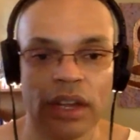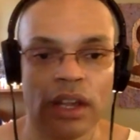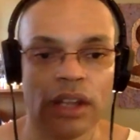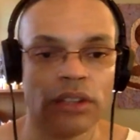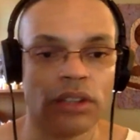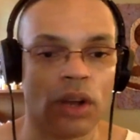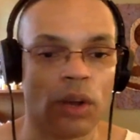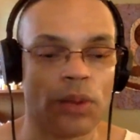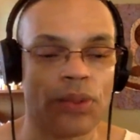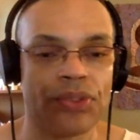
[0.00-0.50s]

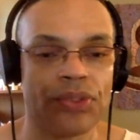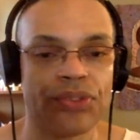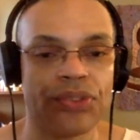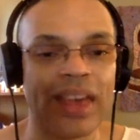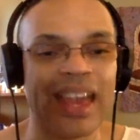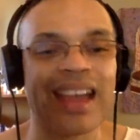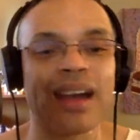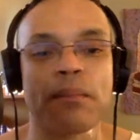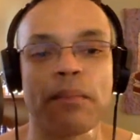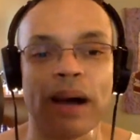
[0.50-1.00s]
Don't
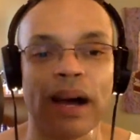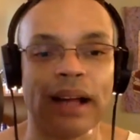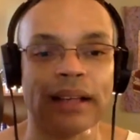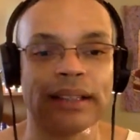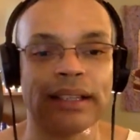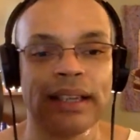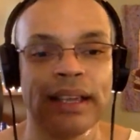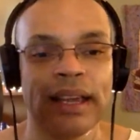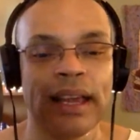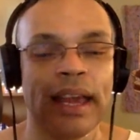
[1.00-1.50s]
think about
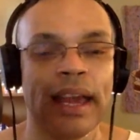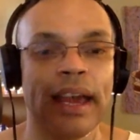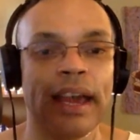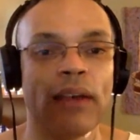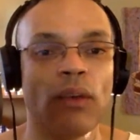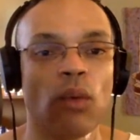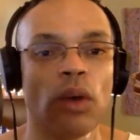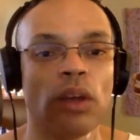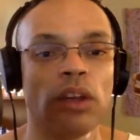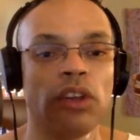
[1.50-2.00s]
it.
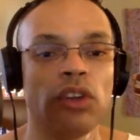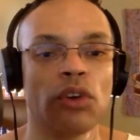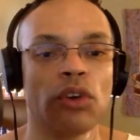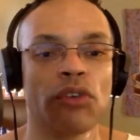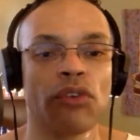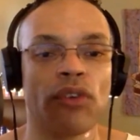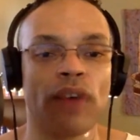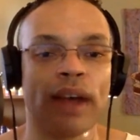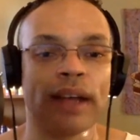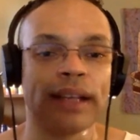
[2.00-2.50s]
And what you'll
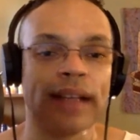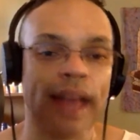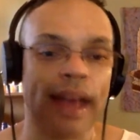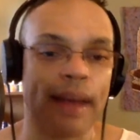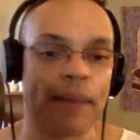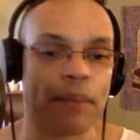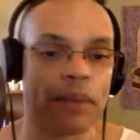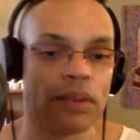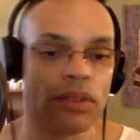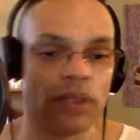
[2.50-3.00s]
find
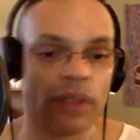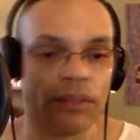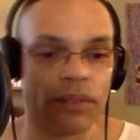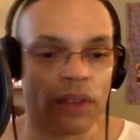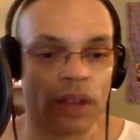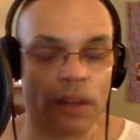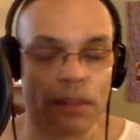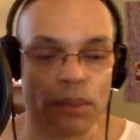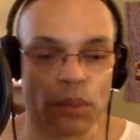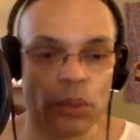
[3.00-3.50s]
happens after a
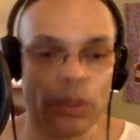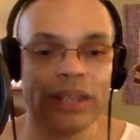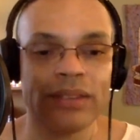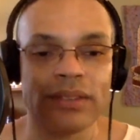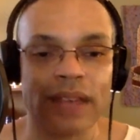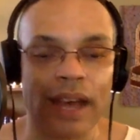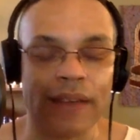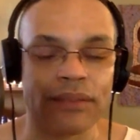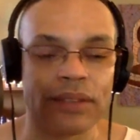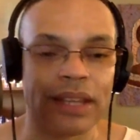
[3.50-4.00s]
couple of
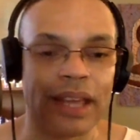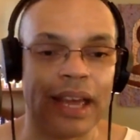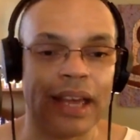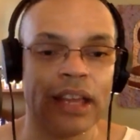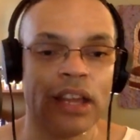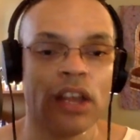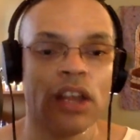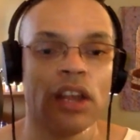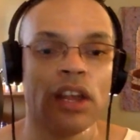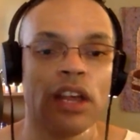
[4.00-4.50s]
weeks after
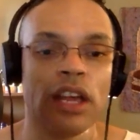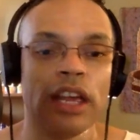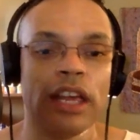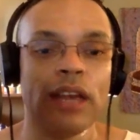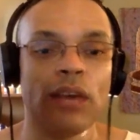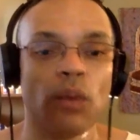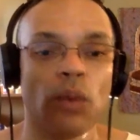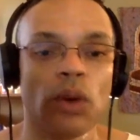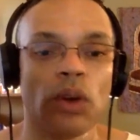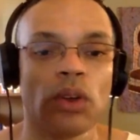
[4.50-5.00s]
that,
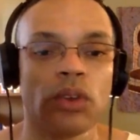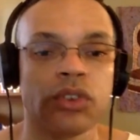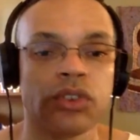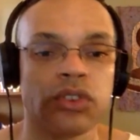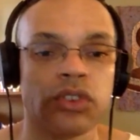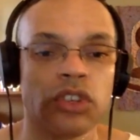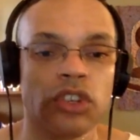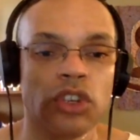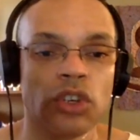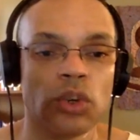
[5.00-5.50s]

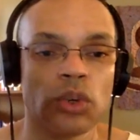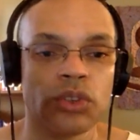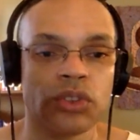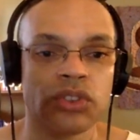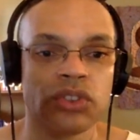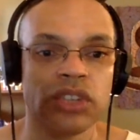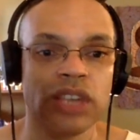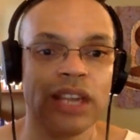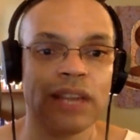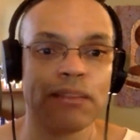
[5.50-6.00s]
you'll
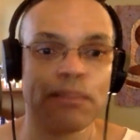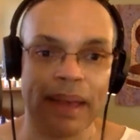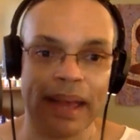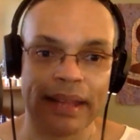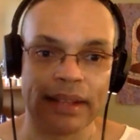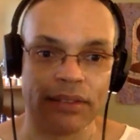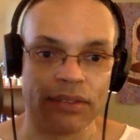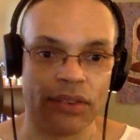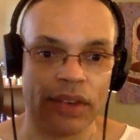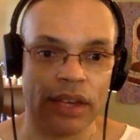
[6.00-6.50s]
see it
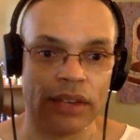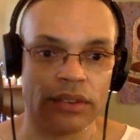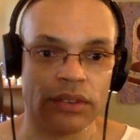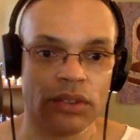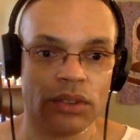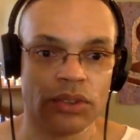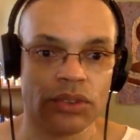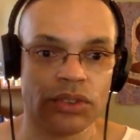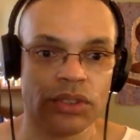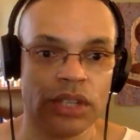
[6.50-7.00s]
manifest.
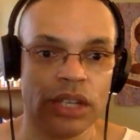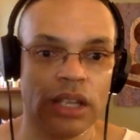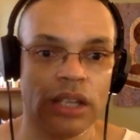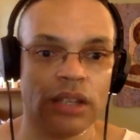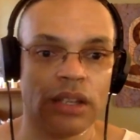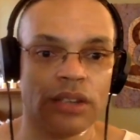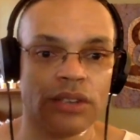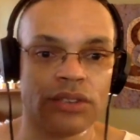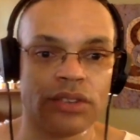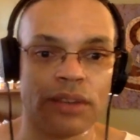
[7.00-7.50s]
You'll
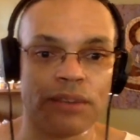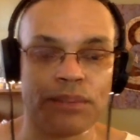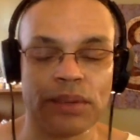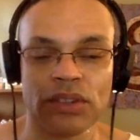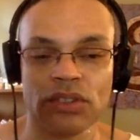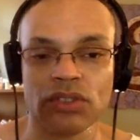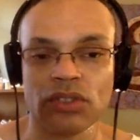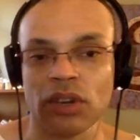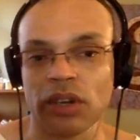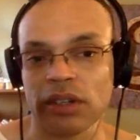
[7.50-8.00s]
see
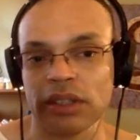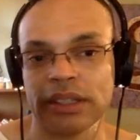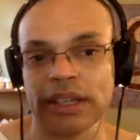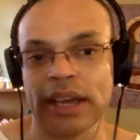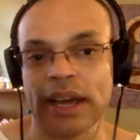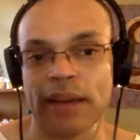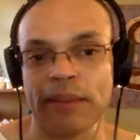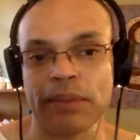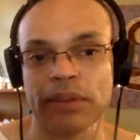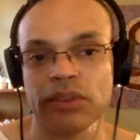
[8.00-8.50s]
something startling
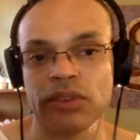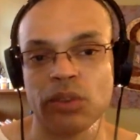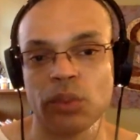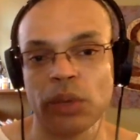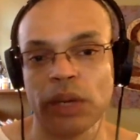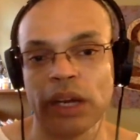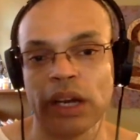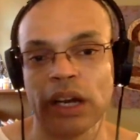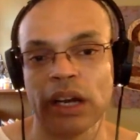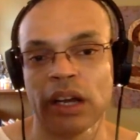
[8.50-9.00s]
happen, to
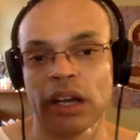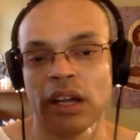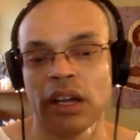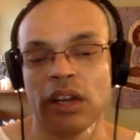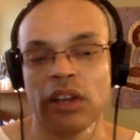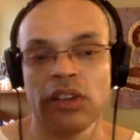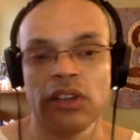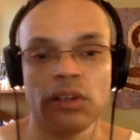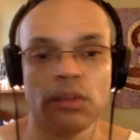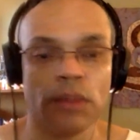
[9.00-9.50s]
where
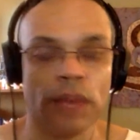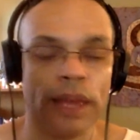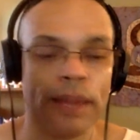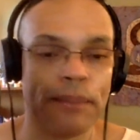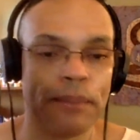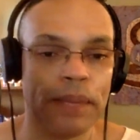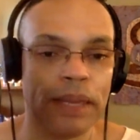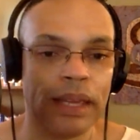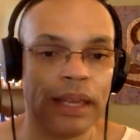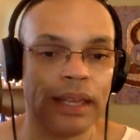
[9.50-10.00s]
you may
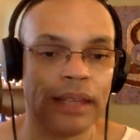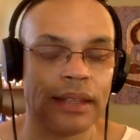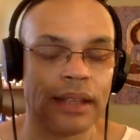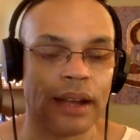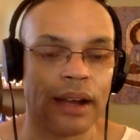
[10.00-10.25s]
meet